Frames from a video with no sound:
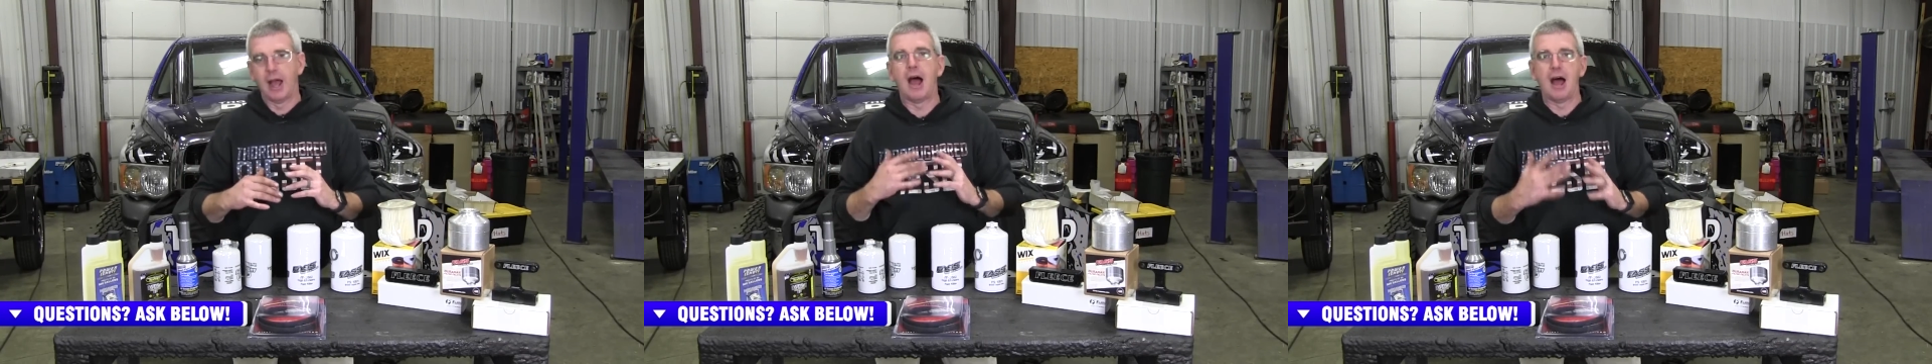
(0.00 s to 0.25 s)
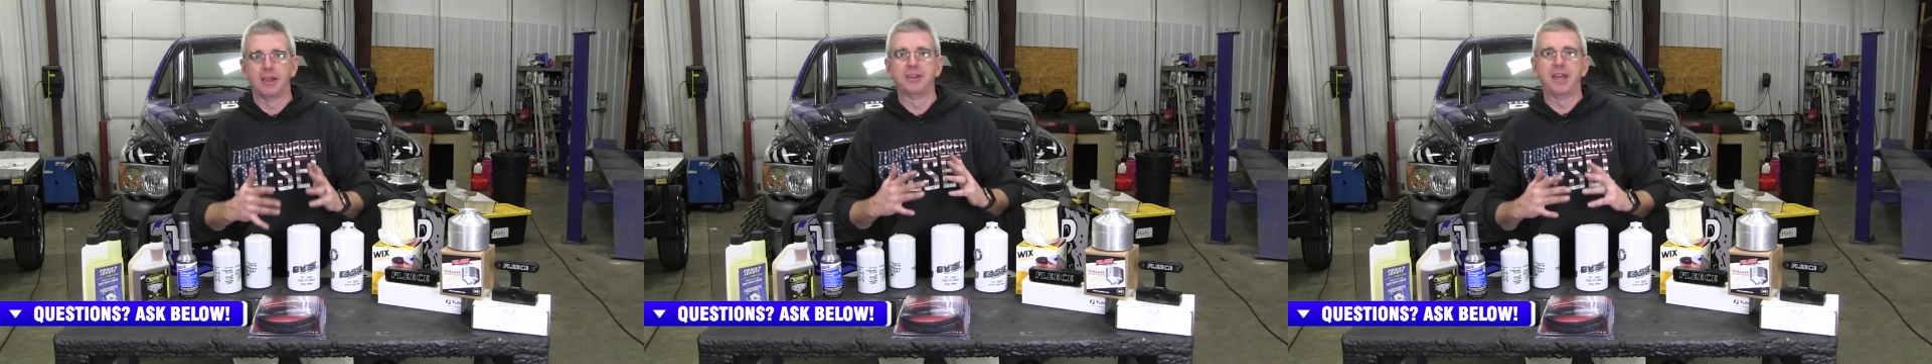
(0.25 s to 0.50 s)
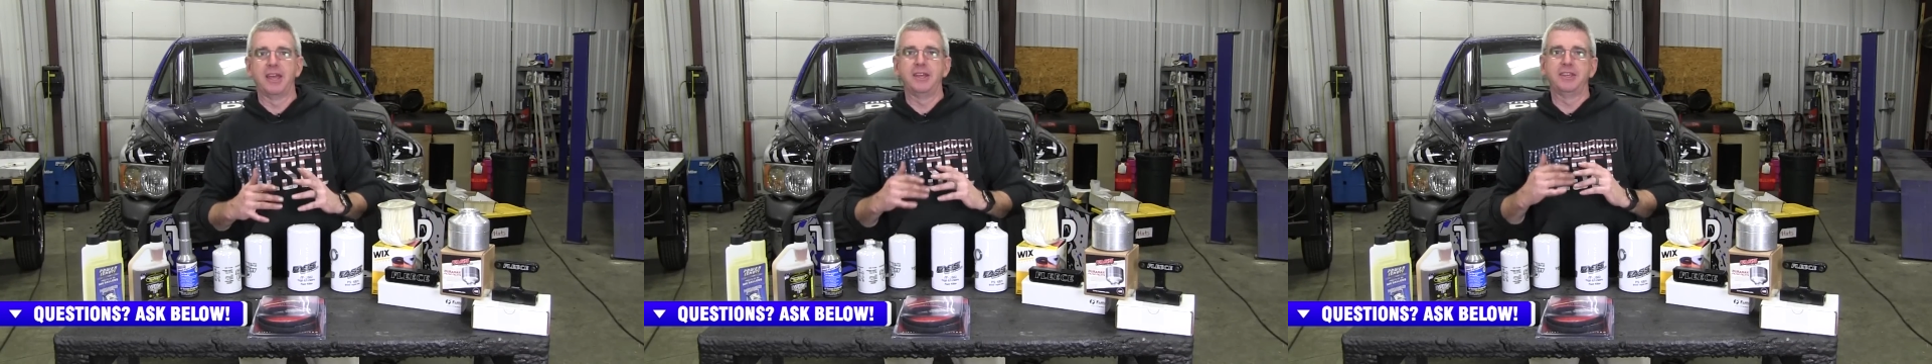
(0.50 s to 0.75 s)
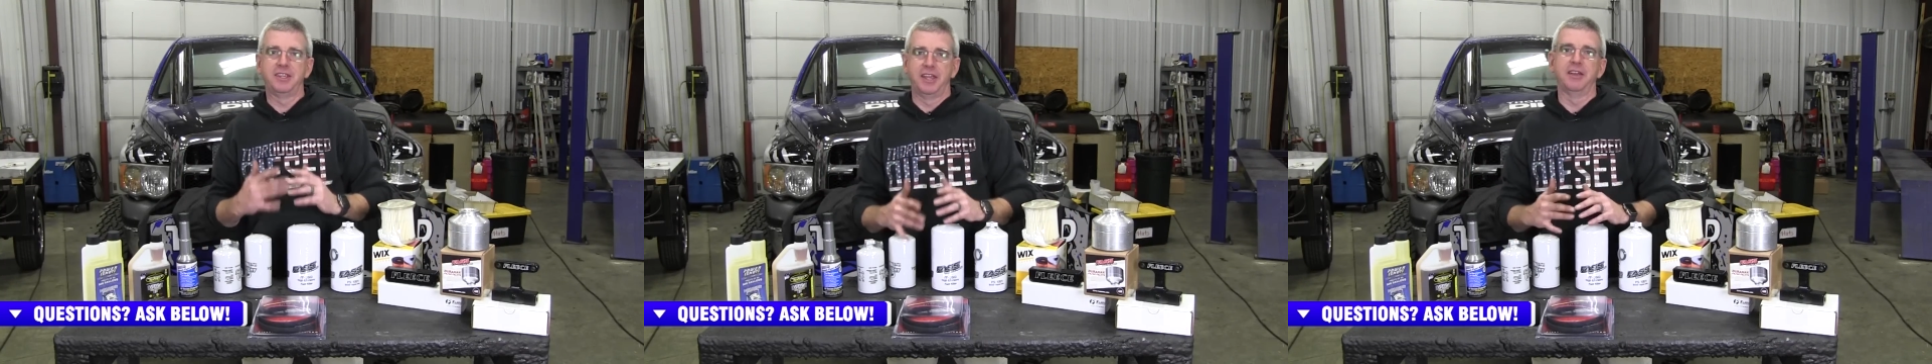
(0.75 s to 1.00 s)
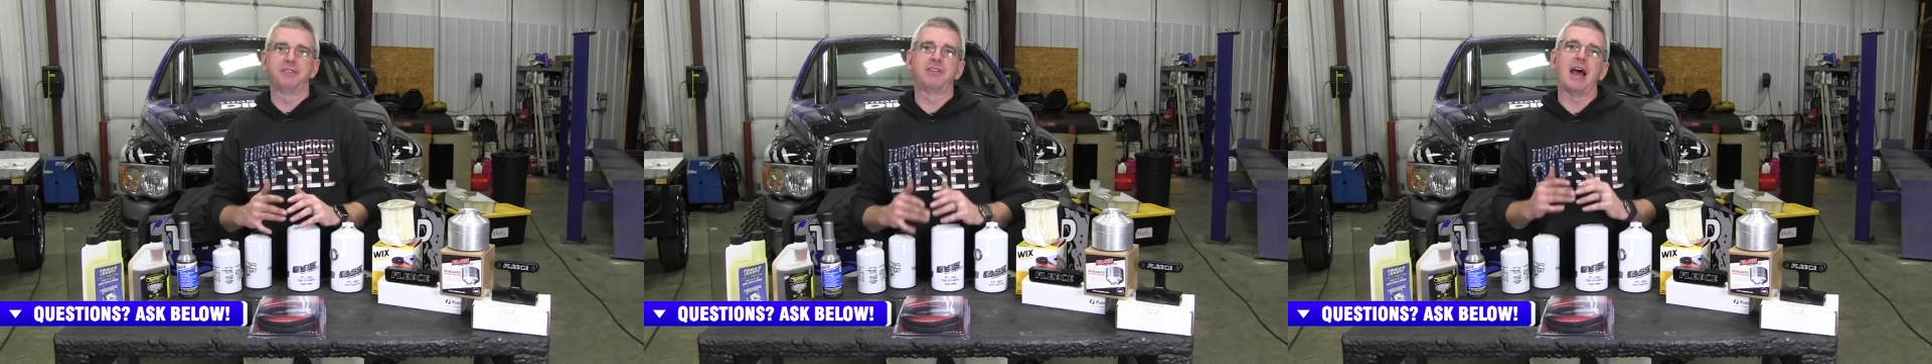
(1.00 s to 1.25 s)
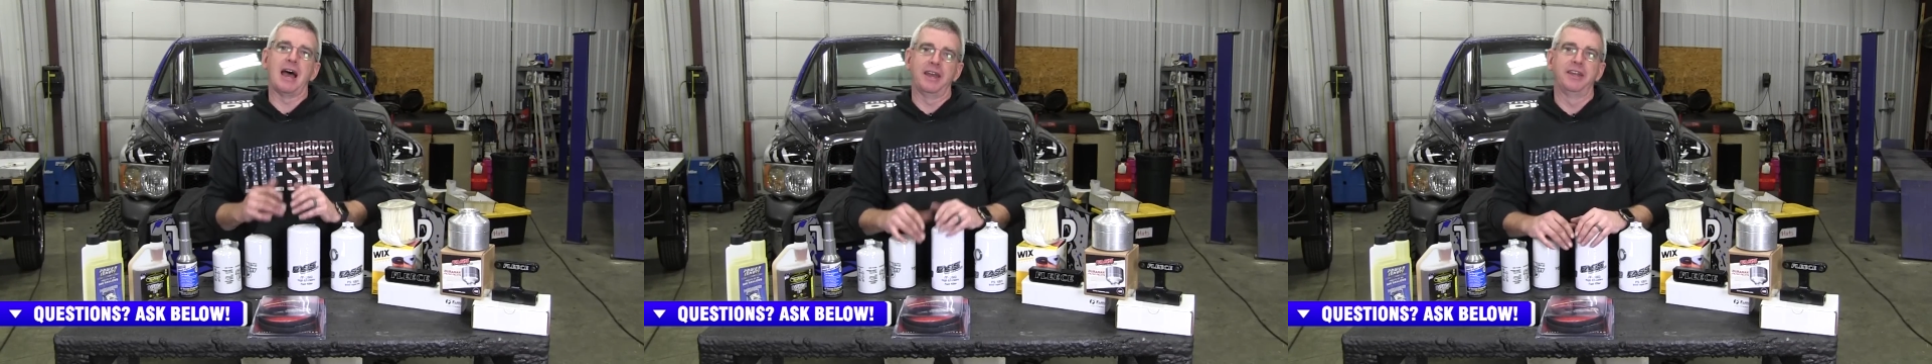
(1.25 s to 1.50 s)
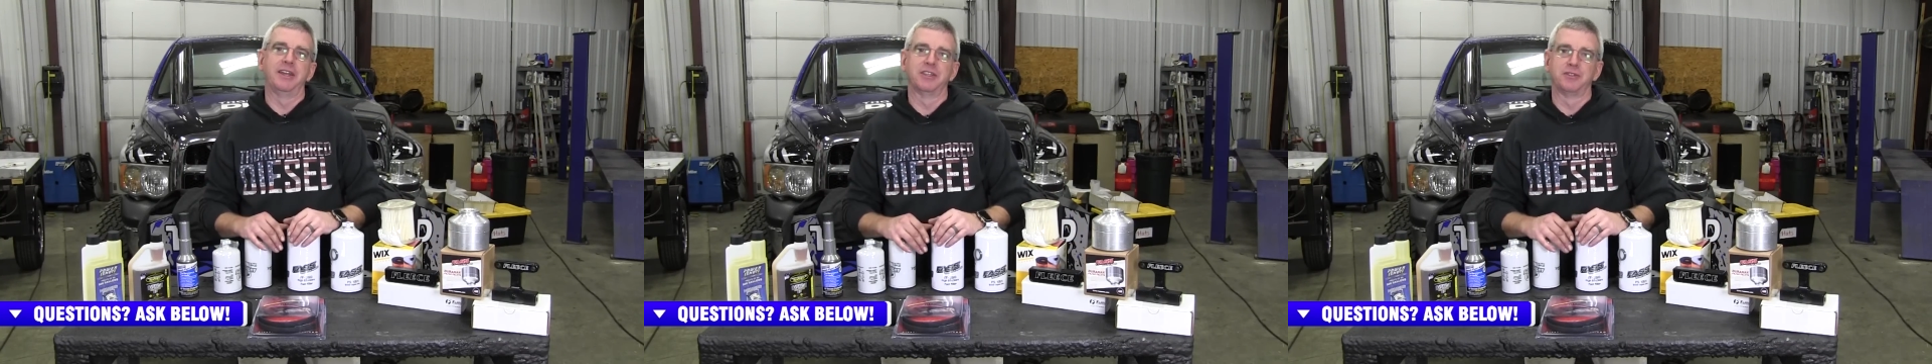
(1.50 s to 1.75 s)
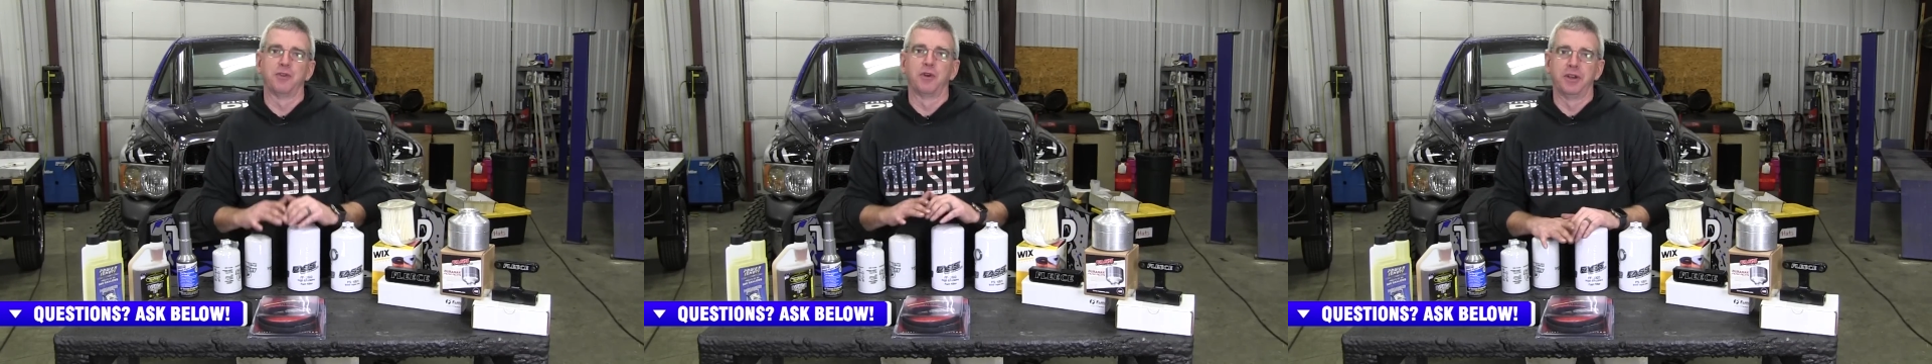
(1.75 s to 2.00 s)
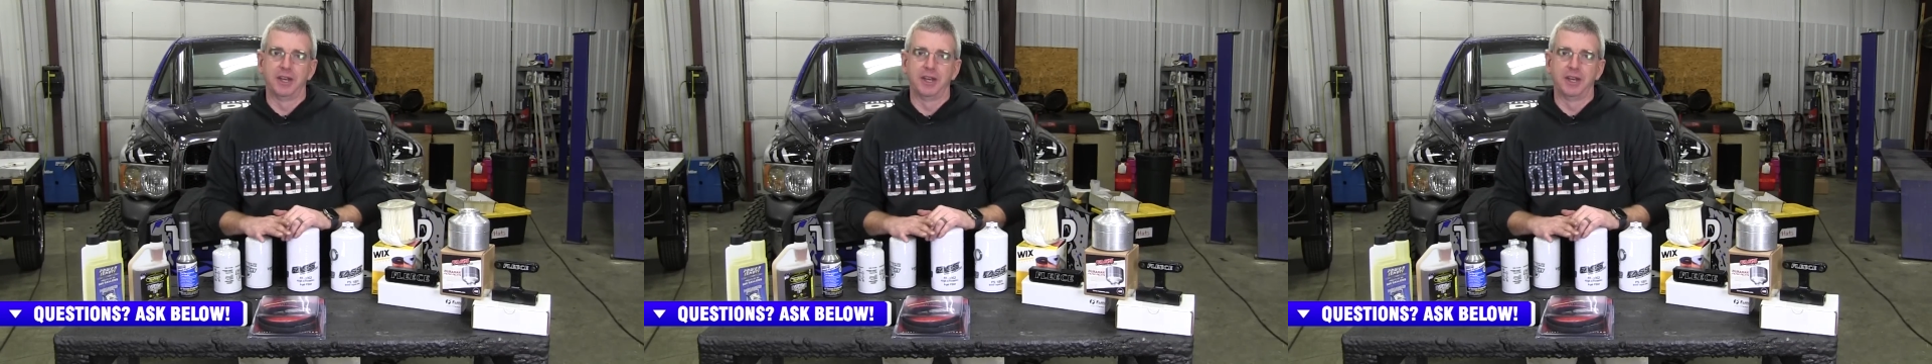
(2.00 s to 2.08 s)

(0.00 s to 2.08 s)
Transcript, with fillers: holiday gift ideas for